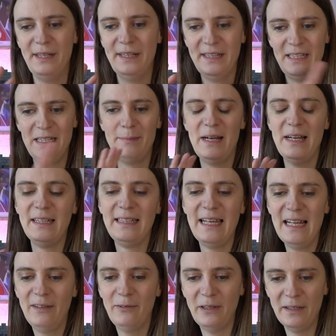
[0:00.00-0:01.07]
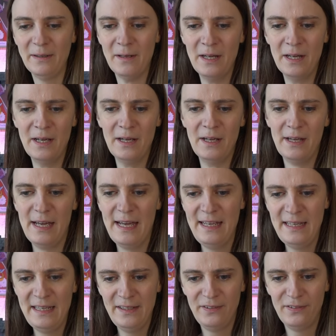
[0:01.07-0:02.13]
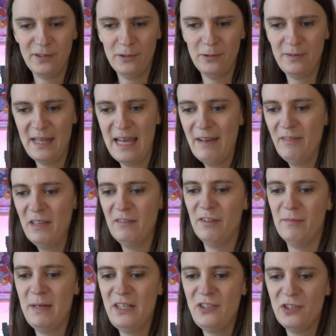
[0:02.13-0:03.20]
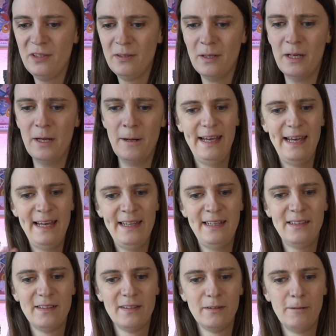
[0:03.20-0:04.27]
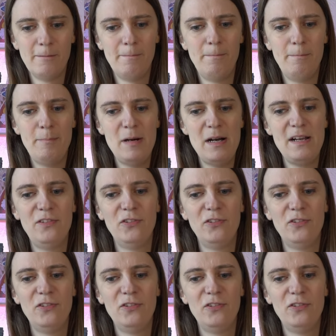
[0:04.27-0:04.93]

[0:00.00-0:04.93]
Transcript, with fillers: in a nearby gallery. Uh, so they have the information, and by